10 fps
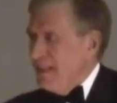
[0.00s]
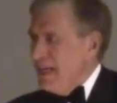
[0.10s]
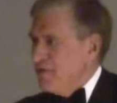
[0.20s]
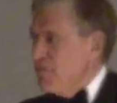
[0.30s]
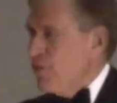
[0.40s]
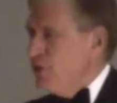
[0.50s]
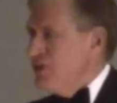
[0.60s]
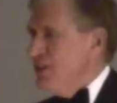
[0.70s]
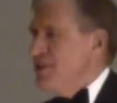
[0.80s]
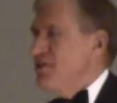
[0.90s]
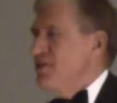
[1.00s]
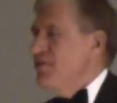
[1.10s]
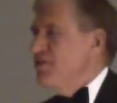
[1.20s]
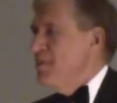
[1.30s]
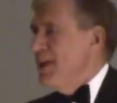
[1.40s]
I was fortunate to
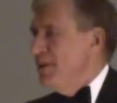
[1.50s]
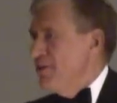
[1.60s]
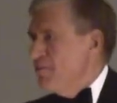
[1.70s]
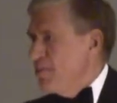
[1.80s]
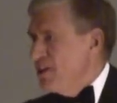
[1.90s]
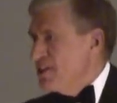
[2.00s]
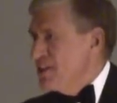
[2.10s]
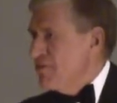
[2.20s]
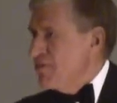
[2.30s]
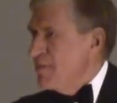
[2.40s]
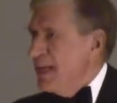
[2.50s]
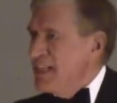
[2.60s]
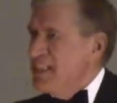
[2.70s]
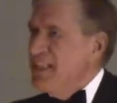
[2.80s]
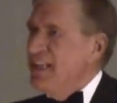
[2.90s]
serve as mayor of Princeton from
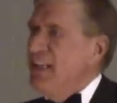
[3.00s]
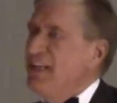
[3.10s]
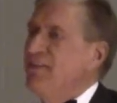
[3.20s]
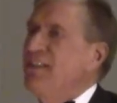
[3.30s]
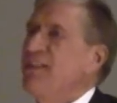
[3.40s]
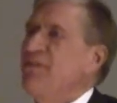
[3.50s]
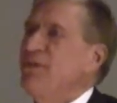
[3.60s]
1911